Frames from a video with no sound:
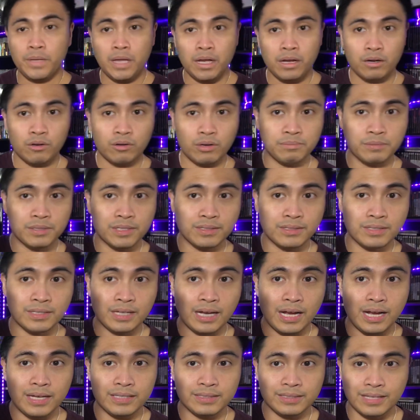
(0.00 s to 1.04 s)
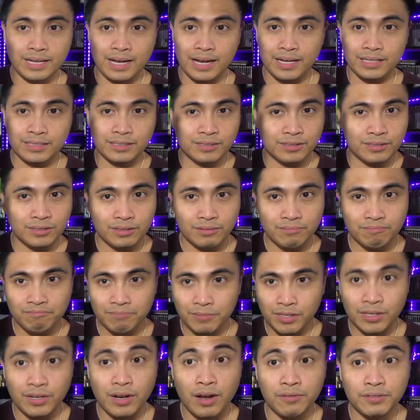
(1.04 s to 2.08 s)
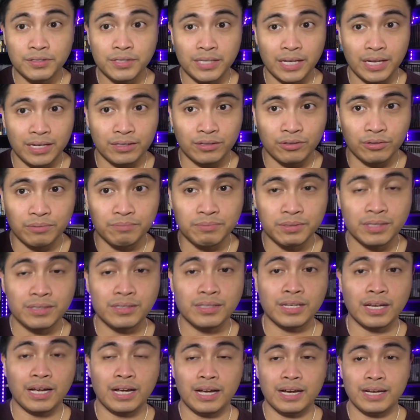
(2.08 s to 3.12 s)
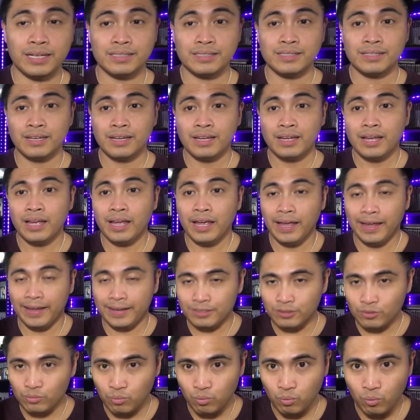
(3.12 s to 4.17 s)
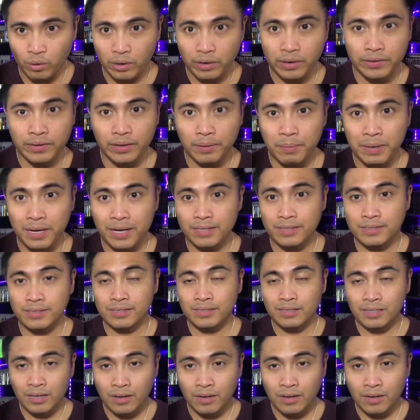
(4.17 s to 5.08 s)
Crimson Skies, guys, enough said. Crimson Skies is one of the best